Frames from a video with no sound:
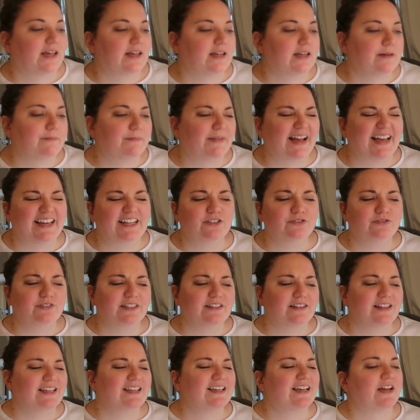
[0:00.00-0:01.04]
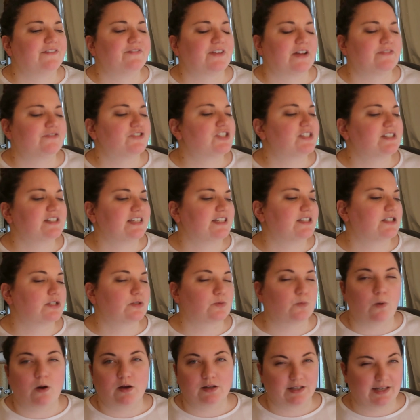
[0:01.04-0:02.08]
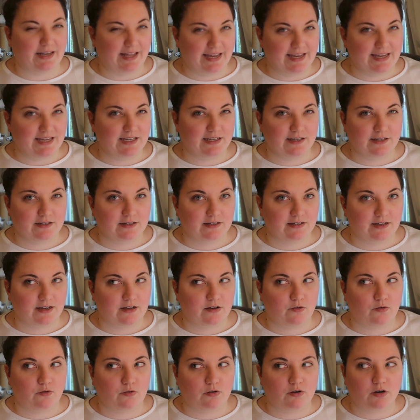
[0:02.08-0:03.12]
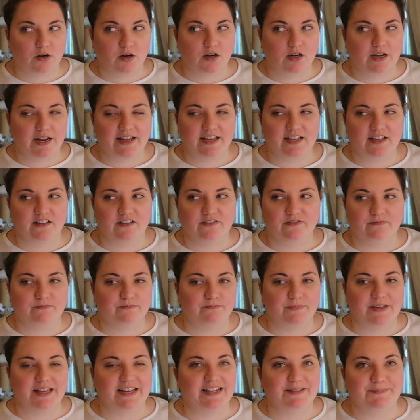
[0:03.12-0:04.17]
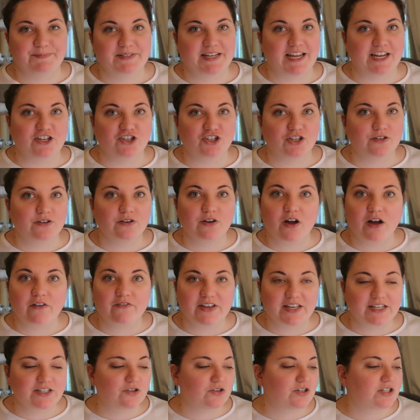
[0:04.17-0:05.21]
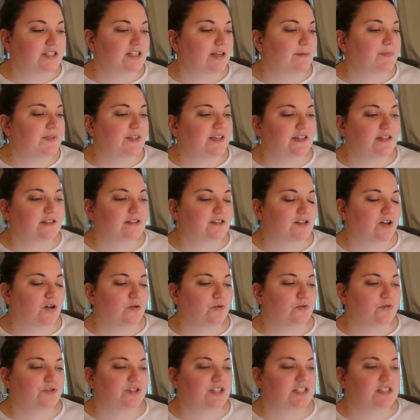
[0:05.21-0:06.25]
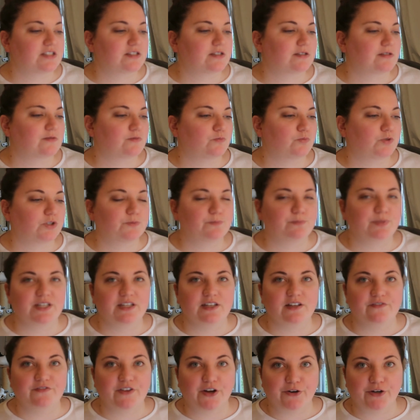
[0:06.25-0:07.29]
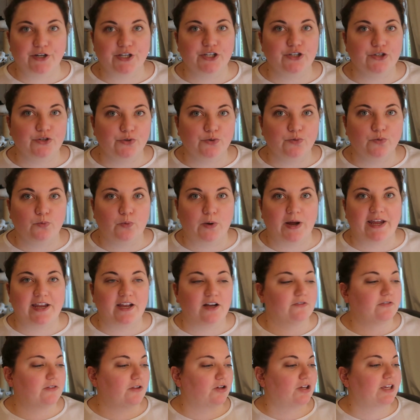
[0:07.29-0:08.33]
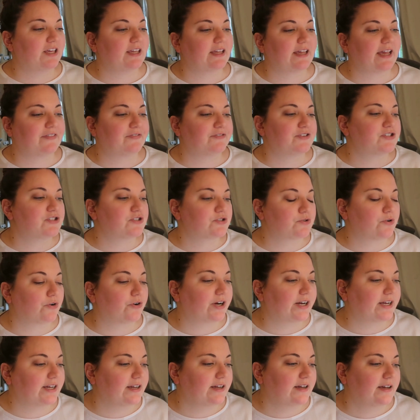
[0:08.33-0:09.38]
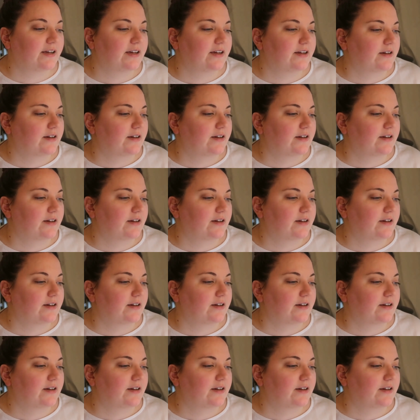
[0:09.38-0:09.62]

I don't think I've ever seen Swan Lake or like a adaptation of it or something, so this would be a very new way of looking at this story,